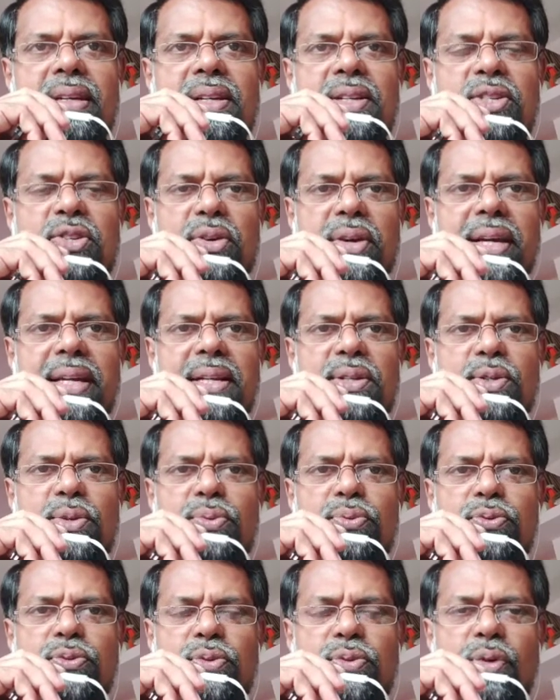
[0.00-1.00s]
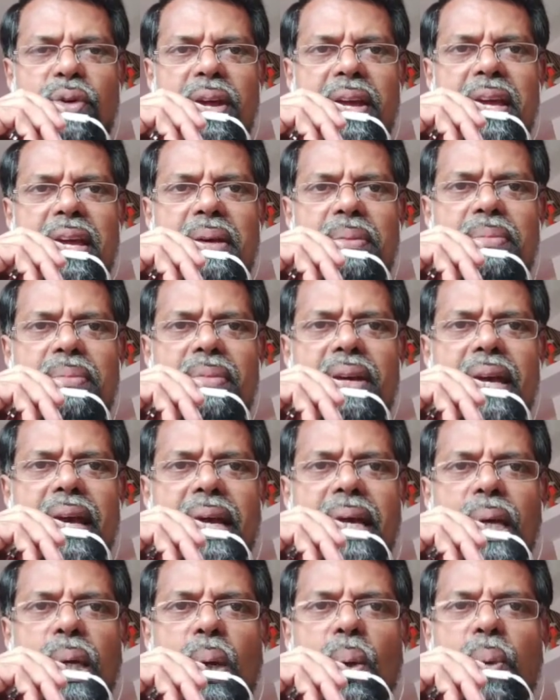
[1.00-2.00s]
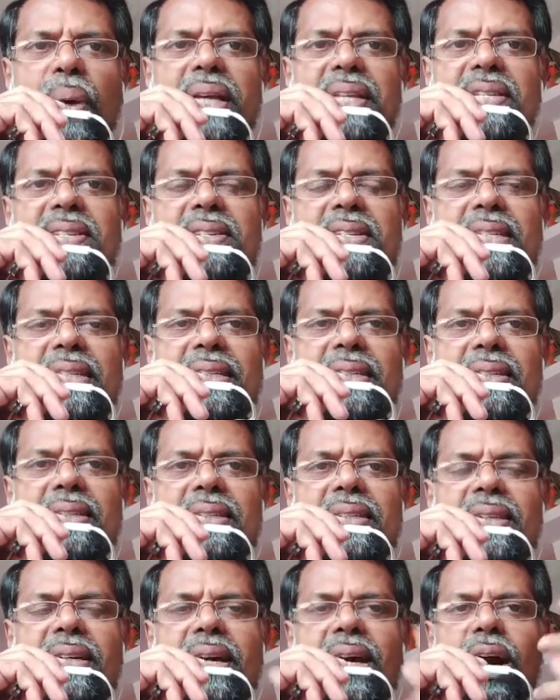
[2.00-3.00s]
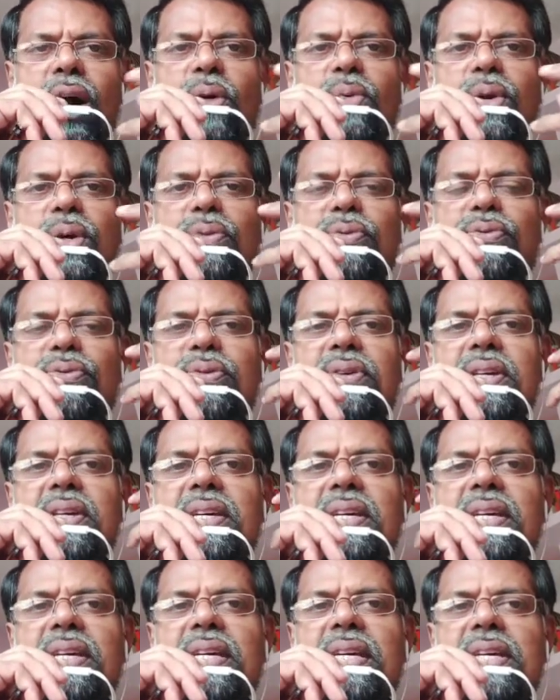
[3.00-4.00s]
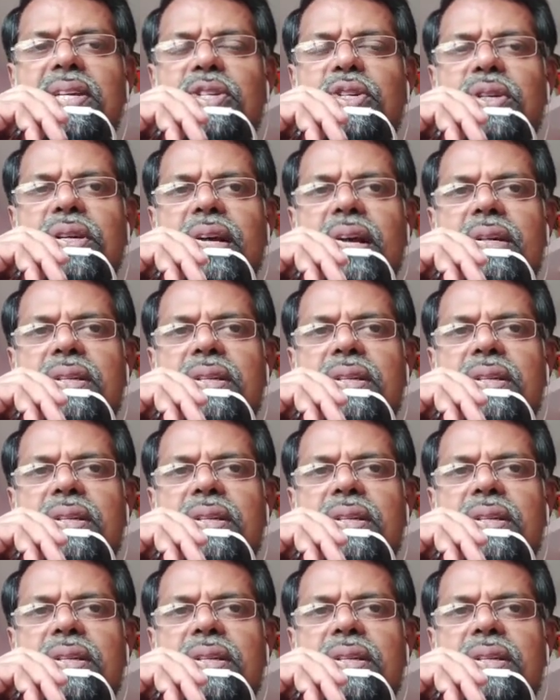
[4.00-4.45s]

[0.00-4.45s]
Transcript: Try to frame a question out of each